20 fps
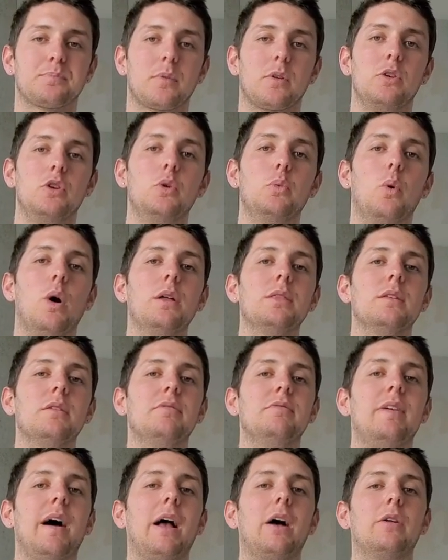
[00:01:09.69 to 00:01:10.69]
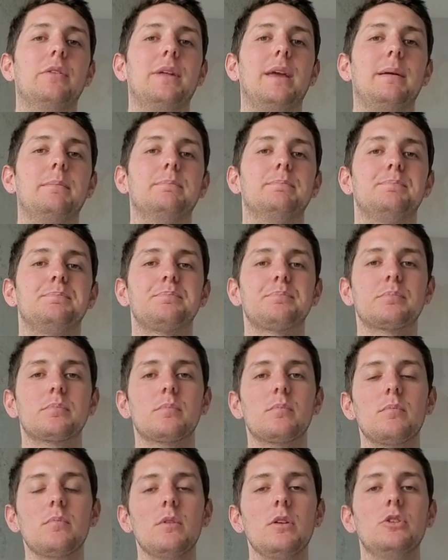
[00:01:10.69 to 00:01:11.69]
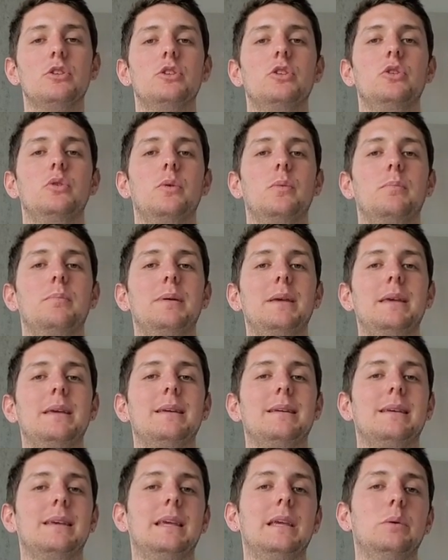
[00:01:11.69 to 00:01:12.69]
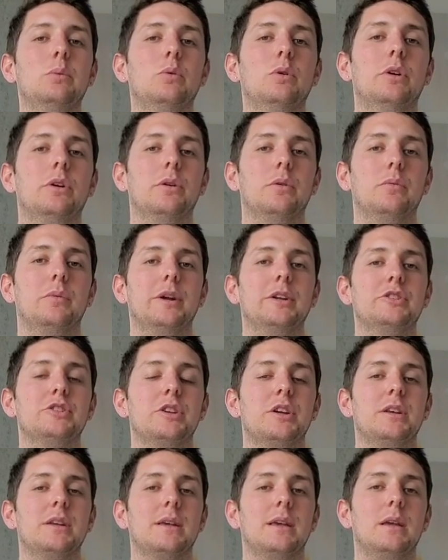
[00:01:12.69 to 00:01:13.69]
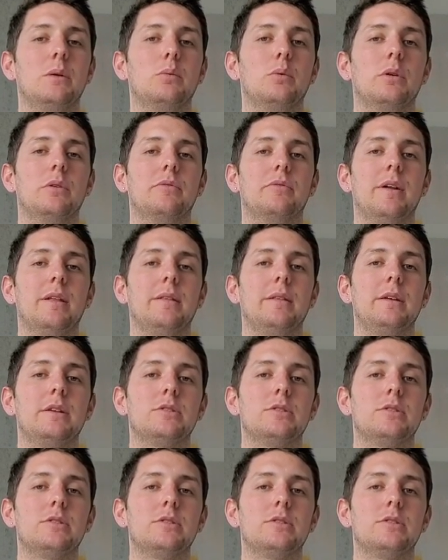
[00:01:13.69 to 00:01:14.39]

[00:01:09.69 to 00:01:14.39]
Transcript: you want the file name to be keyword rich and keyword friendly.